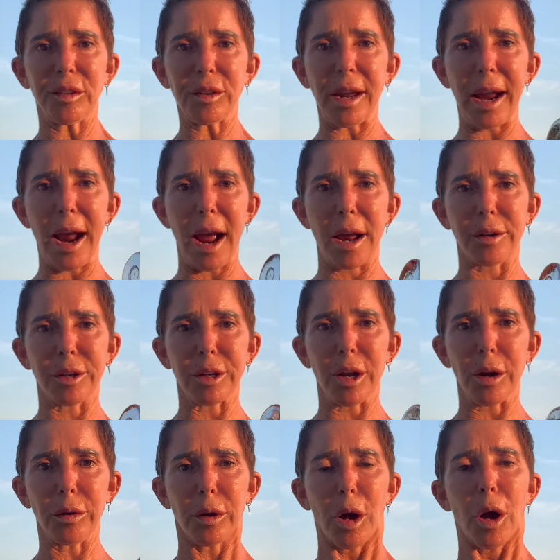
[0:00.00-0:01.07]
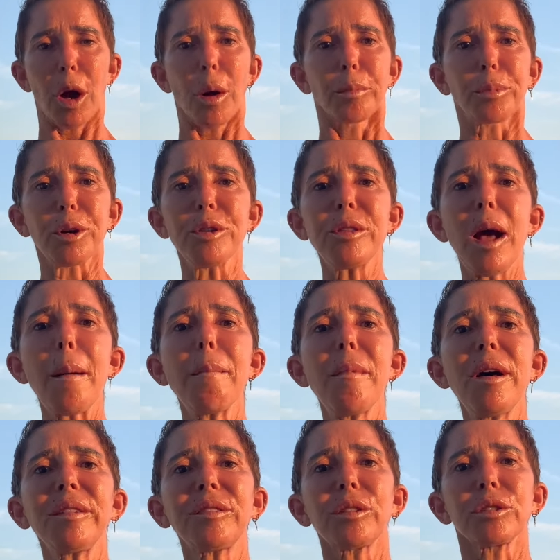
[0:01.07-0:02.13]
you can, you know. Burn that
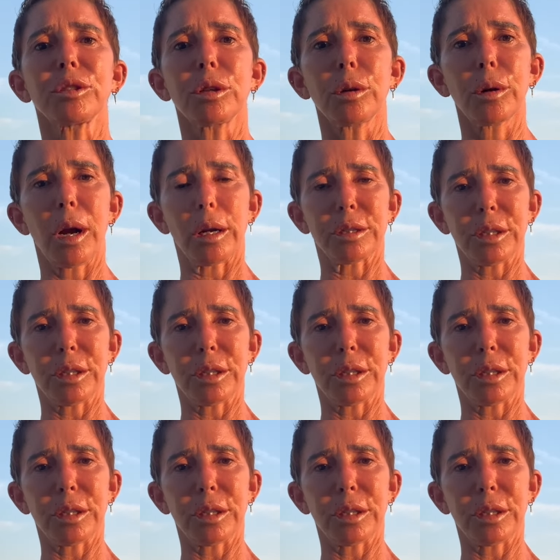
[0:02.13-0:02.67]
muscle to